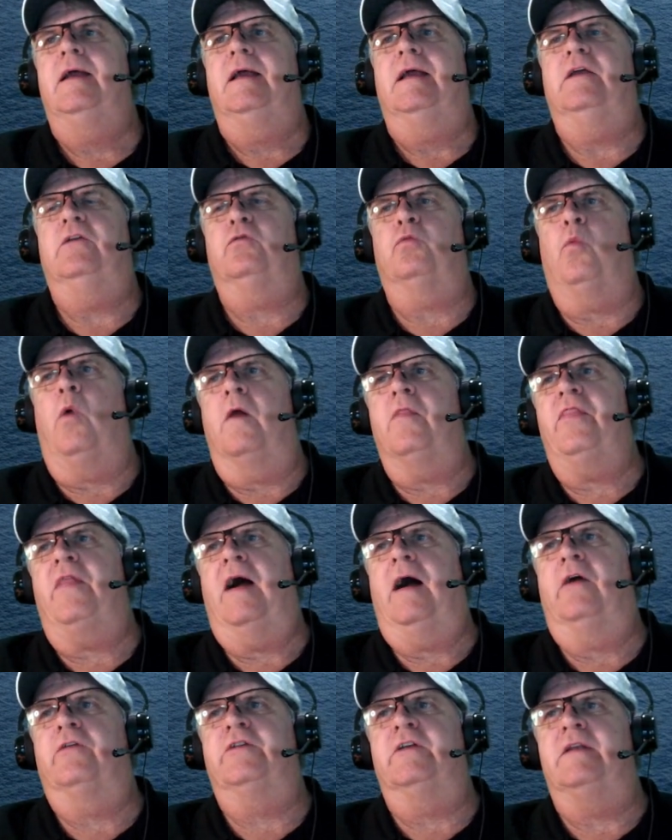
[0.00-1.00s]
is
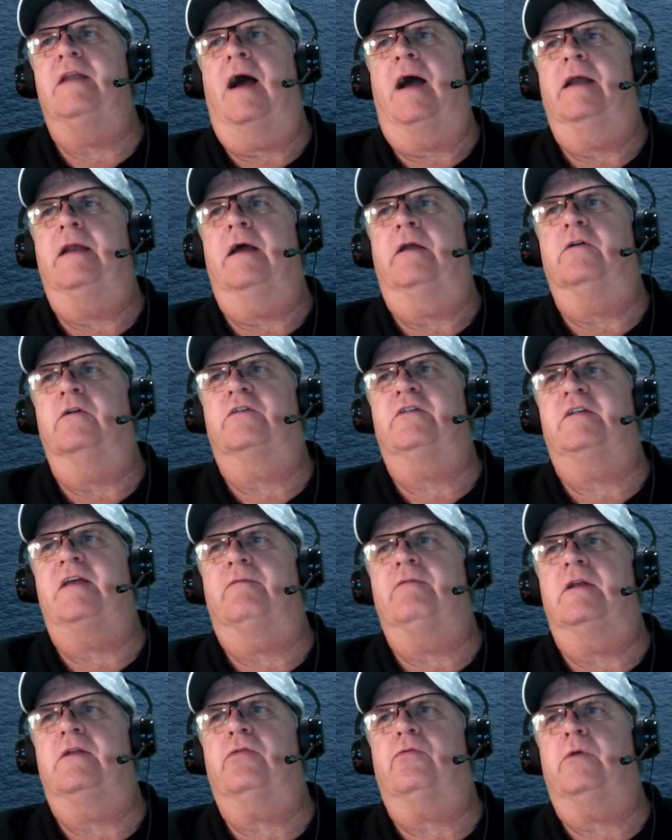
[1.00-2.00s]

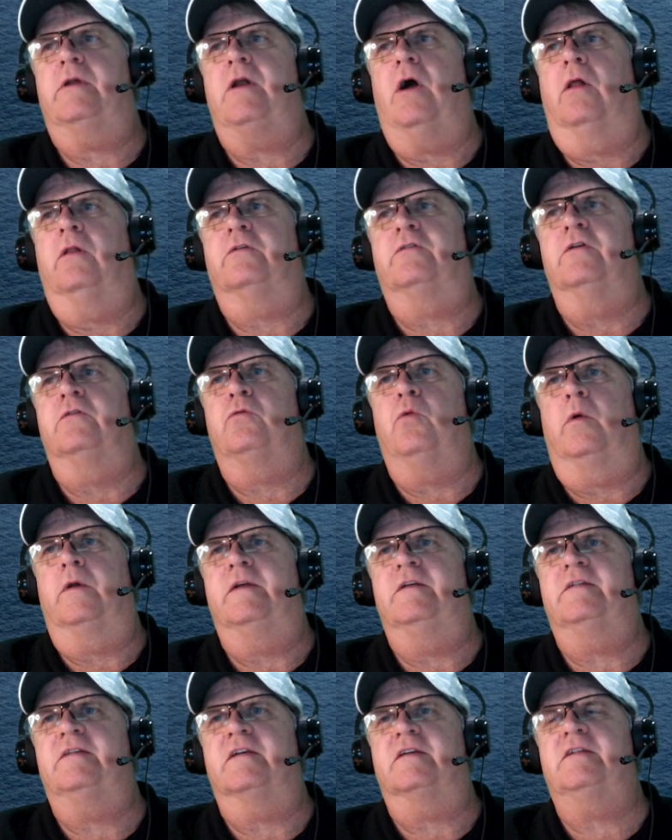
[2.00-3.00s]

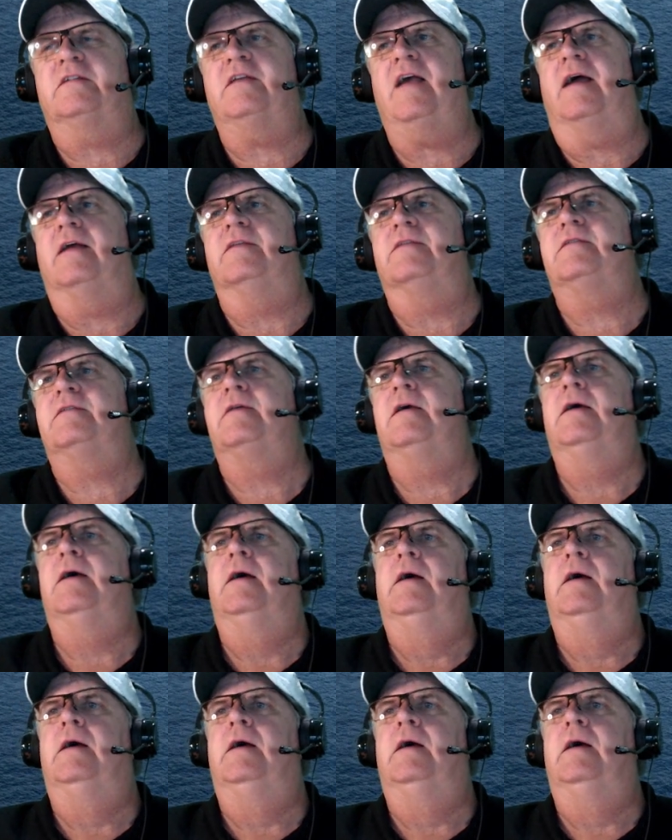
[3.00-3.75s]
$1,973.26.